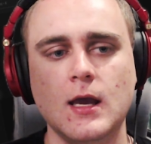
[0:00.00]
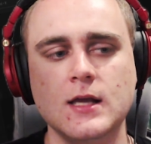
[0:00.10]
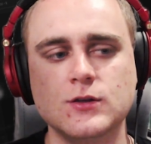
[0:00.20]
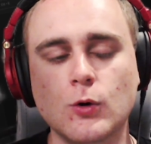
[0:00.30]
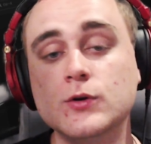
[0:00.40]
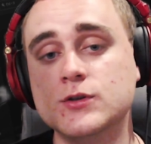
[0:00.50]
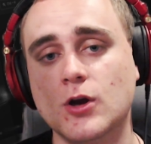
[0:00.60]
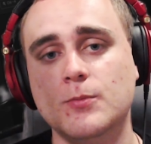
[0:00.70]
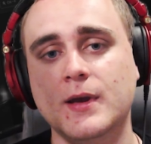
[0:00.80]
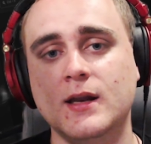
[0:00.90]
it's
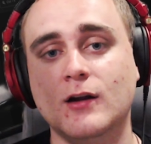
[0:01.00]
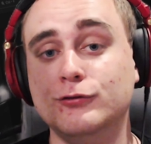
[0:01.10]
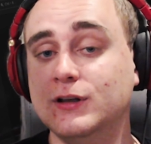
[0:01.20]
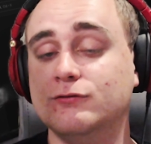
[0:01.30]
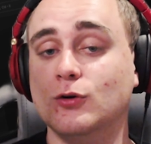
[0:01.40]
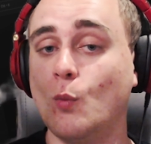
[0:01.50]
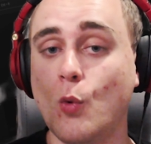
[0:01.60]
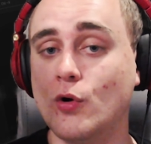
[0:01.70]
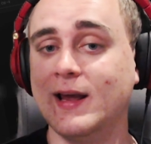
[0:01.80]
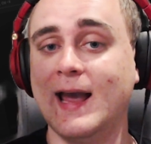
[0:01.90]
also been a really
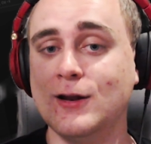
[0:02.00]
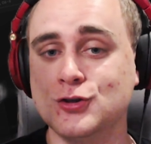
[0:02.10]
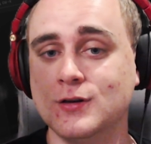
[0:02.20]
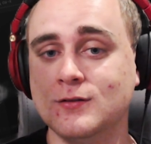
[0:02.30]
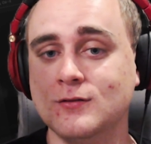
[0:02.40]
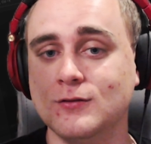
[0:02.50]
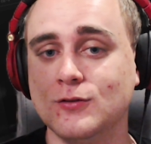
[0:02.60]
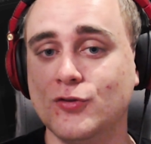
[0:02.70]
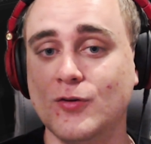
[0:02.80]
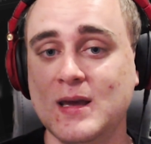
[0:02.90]
rewarding engine
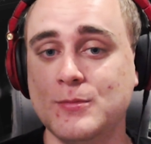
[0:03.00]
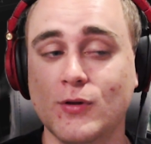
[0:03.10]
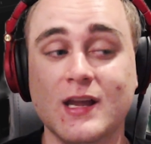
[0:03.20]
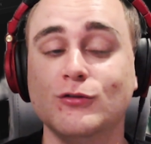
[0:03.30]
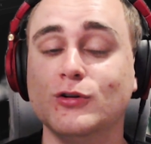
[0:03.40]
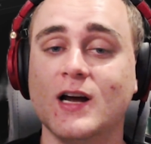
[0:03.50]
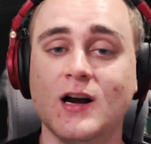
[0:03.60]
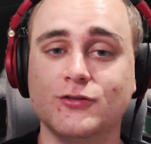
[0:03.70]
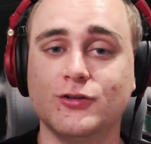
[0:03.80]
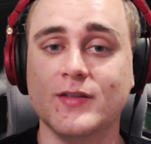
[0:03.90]
for people that have looked
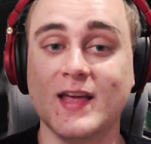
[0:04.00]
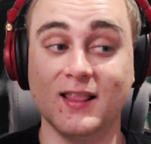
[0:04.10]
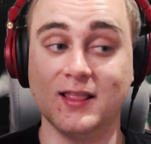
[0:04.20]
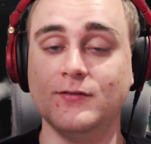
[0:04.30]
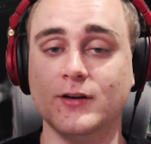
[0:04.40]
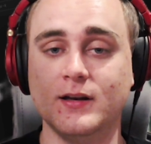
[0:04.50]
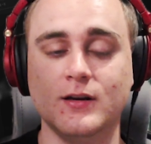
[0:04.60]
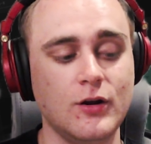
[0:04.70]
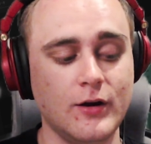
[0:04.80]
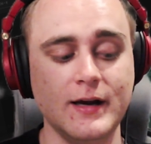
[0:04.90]
after it. They love it.
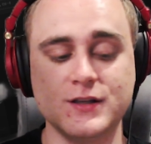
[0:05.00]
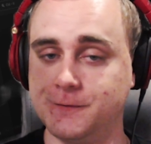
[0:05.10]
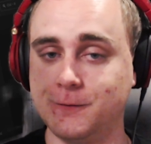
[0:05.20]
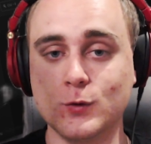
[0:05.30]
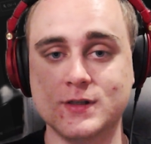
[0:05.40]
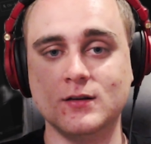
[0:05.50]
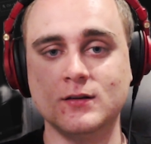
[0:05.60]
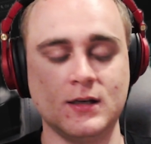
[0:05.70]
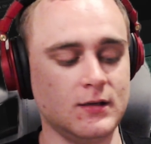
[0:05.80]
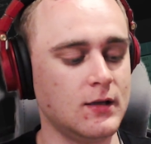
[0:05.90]
All right, it's
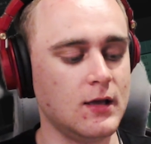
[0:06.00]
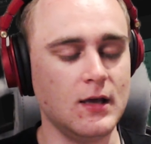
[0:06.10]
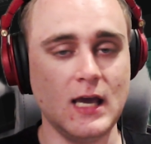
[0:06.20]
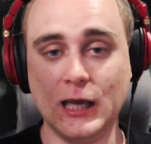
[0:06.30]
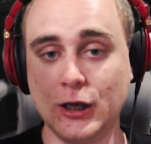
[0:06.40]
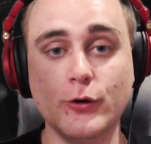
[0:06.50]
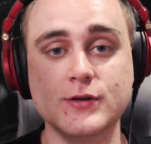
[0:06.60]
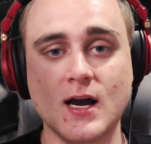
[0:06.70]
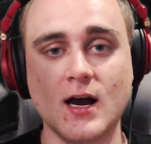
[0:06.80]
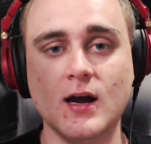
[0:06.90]
4-cylinder, it
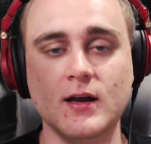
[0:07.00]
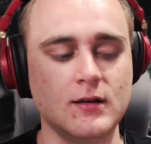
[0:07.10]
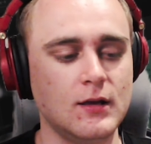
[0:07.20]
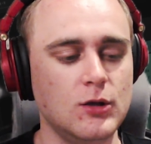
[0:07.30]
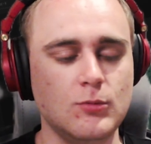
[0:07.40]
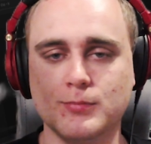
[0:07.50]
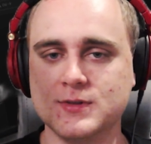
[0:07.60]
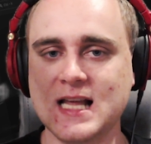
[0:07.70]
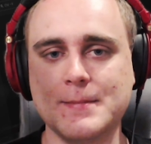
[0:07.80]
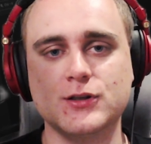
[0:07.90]
goes hard.
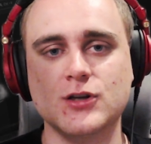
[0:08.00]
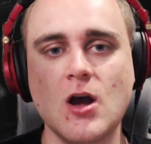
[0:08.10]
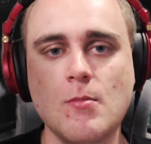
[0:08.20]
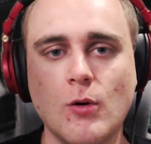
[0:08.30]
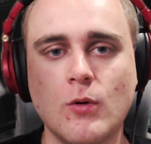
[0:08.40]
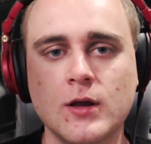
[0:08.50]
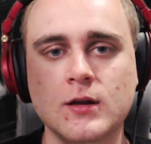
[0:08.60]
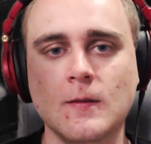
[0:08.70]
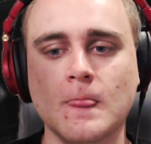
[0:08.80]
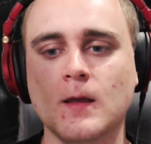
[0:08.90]
Slap a turbo on it.